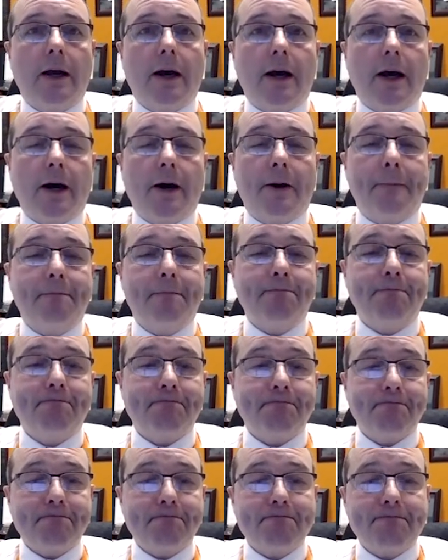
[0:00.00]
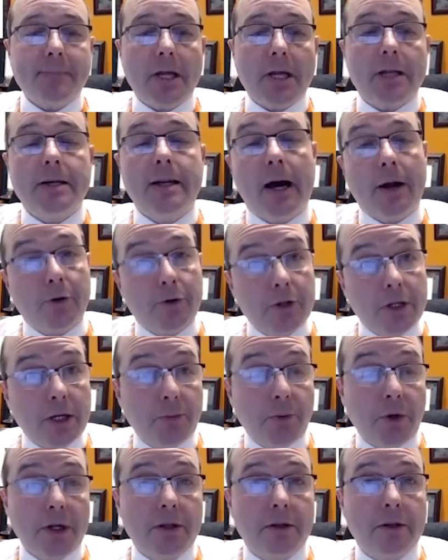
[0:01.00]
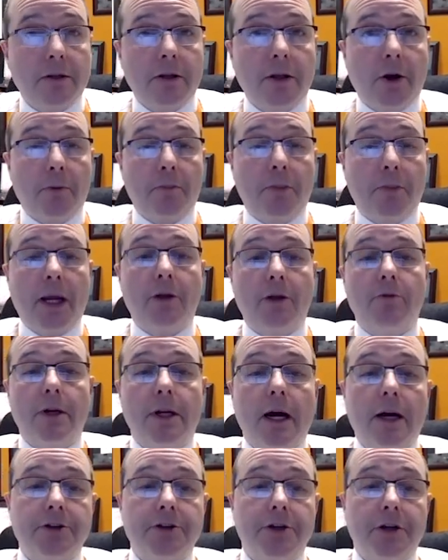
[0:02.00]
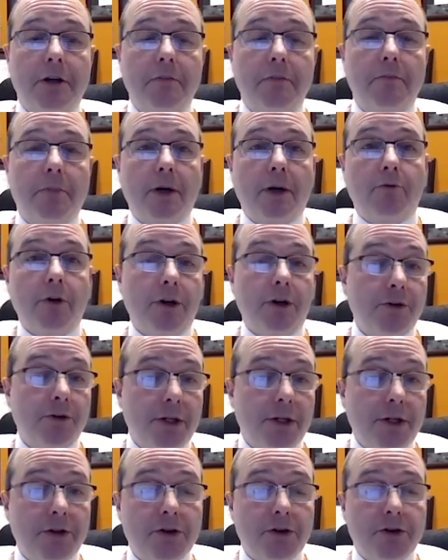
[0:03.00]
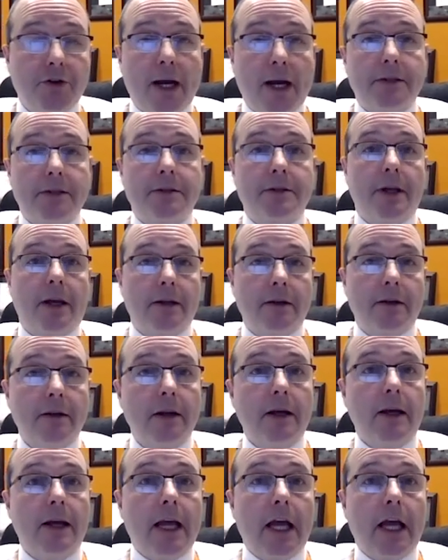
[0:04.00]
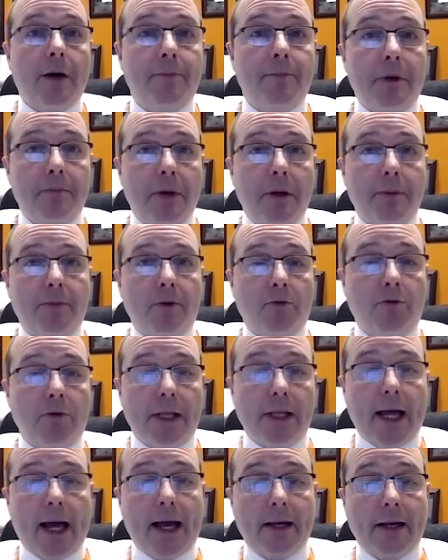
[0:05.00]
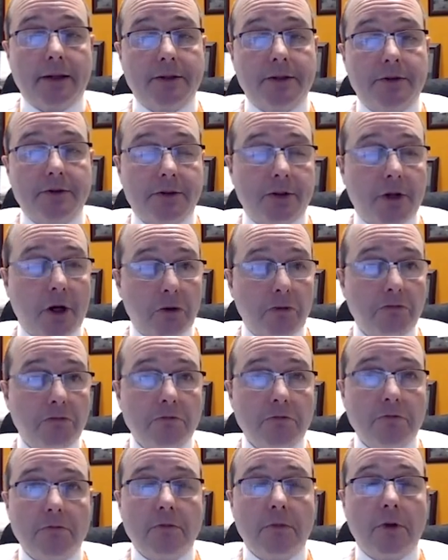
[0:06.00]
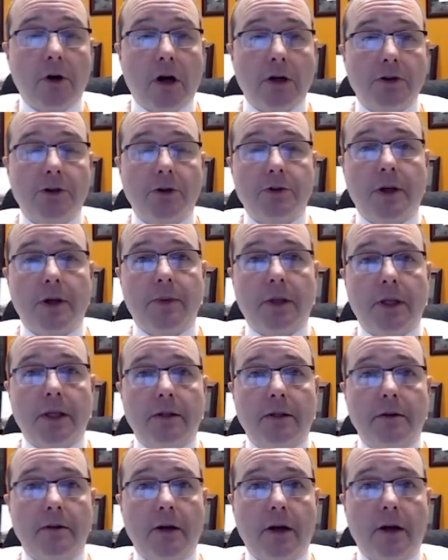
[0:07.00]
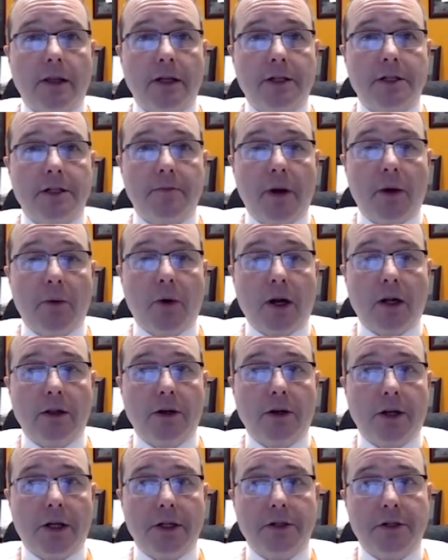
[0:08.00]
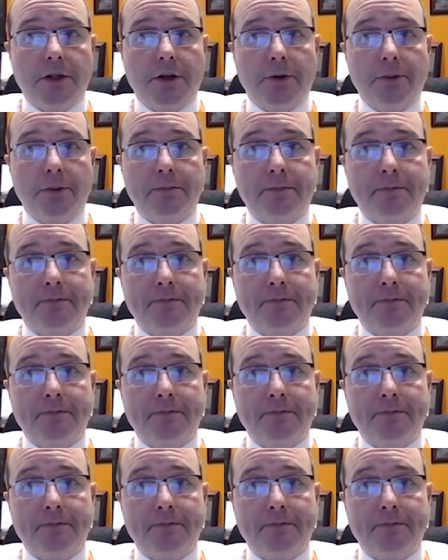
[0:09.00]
not only with, pain reduction, but reducing stress and helping people relax. So also something that you may want to look into.